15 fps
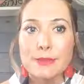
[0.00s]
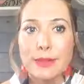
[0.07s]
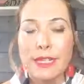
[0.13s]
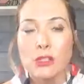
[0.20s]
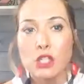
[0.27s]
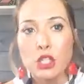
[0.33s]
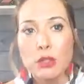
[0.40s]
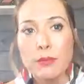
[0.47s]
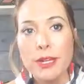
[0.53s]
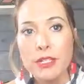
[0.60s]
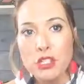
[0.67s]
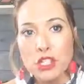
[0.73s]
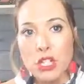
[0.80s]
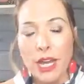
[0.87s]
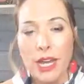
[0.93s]
spent too
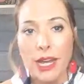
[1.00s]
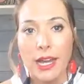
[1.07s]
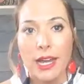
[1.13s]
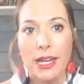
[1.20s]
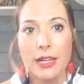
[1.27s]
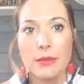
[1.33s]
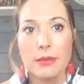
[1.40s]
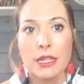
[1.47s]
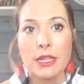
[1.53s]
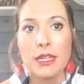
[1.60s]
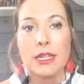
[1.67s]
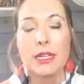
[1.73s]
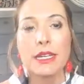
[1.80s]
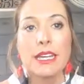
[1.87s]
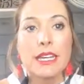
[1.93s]
much time
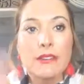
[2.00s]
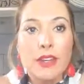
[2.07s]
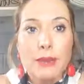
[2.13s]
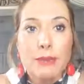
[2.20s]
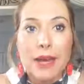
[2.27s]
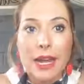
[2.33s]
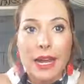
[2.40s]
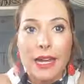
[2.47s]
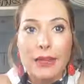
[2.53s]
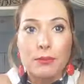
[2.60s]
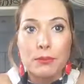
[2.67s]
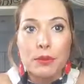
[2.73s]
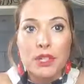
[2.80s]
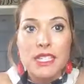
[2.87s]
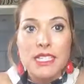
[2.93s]
giving my
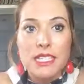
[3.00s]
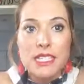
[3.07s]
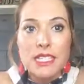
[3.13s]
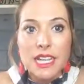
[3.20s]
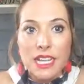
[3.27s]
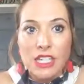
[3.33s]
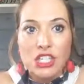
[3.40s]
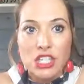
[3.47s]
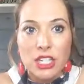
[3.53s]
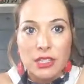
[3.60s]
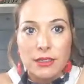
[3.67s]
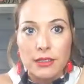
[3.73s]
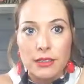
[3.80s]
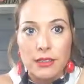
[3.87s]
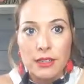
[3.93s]

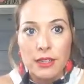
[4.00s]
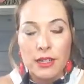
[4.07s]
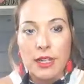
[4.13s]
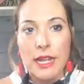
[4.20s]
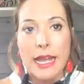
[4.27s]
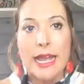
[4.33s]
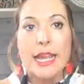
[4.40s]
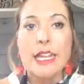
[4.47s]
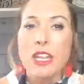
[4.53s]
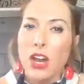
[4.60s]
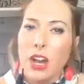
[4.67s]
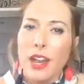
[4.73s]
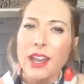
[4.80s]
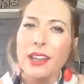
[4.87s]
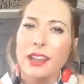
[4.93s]
presentation and
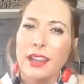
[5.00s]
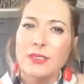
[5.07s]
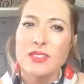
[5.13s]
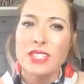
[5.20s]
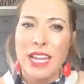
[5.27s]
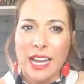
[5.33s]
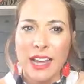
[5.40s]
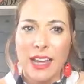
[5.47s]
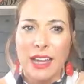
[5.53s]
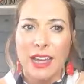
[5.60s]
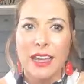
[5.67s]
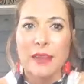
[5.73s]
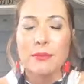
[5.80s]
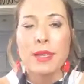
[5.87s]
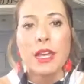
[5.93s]
not enough
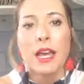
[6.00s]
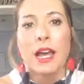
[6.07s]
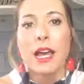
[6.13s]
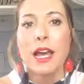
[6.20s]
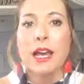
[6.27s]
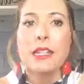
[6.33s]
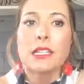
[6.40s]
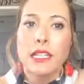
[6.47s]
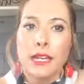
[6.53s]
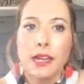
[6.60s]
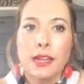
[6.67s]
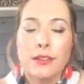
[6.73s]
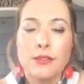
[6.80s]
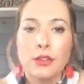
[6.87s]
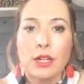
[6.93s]
time
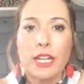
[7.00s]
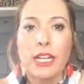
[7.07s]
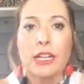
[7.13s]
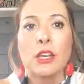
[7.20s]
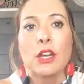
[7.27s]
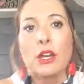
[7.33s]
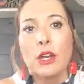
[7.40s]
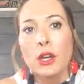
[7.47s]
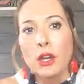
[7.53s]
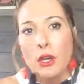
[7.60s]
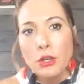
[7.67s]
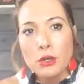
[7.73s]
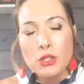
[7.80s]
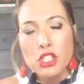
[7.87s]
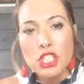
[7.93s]
uncovering
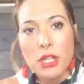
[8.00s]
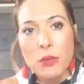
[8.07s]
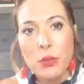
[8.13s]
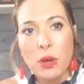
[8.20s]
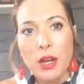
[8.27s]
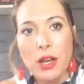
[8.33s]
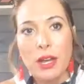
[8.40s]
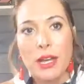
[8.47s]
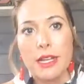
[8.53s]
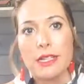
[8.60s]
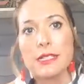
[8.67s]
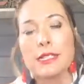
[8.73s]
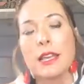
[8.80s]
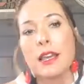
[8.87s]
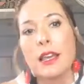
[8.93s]
who she
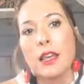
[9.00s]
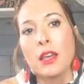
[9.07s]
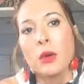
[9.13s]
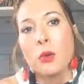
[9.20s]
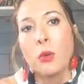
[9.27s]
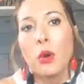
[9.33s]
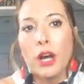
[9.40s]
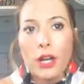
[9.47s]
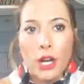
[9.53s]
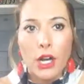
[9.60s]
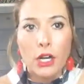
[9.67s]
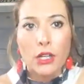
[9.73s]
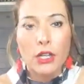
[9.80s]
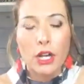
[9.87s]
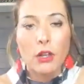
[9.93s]
was, what
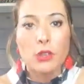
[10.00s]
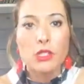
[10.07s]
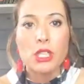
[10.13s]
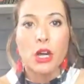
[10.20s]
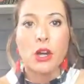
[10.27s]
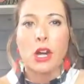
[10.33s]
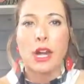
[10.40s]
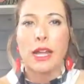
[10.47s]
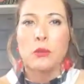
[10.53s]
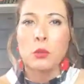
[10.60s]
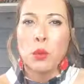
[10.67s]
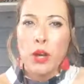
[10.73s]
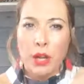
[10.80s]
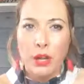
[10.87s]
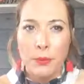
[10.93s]
her goals are,
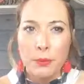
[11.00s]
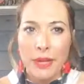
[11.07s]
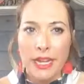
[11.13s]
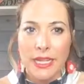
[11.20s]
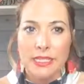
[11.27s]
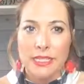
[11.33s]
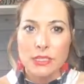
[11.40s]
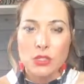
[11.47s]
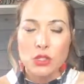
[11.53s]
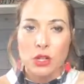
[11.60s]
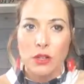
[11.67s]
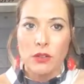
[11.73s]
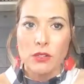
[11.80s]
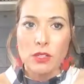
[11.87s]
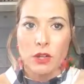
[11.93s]
and what her pains and
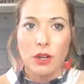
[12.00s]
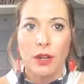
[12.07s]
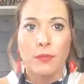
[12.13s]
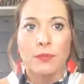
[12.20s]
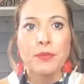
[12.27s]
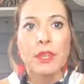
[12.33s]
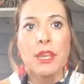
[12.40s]
struggles are.